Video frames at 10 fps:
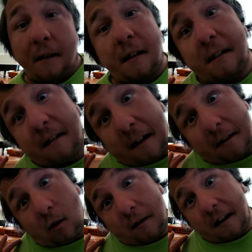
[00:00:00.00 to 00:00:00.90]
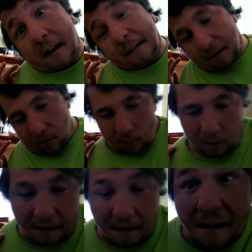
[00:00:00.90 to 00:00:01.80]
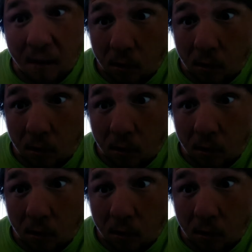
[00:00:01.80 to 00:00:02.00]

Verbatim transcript: now you guys can slant it. Yay.